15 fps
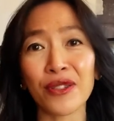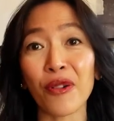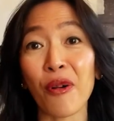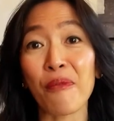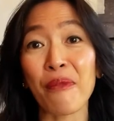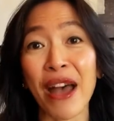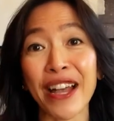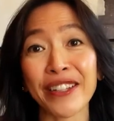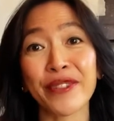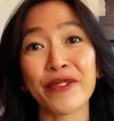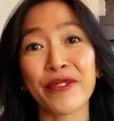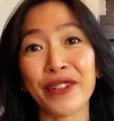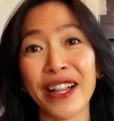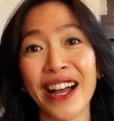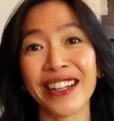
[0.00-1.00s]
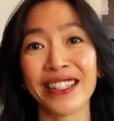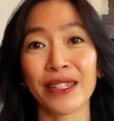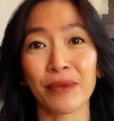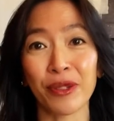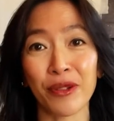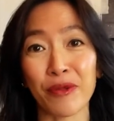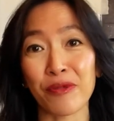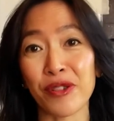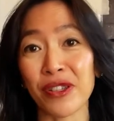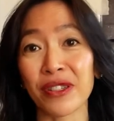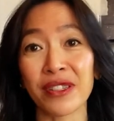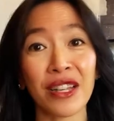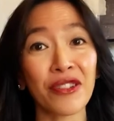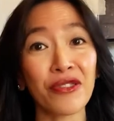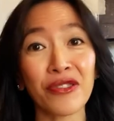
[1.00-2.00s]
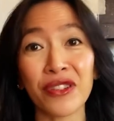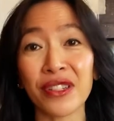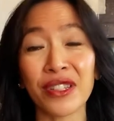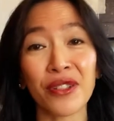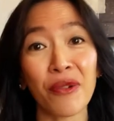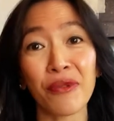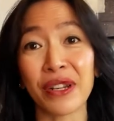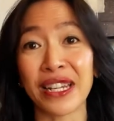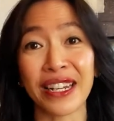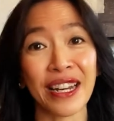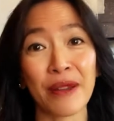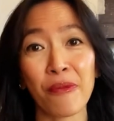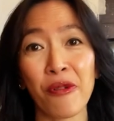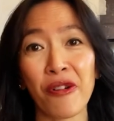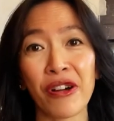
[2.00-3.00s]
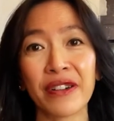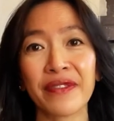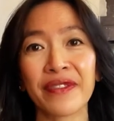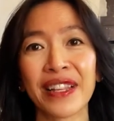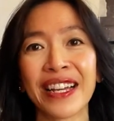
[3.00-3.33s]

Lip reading: or masterclass subscriptions that you just don't need anymore?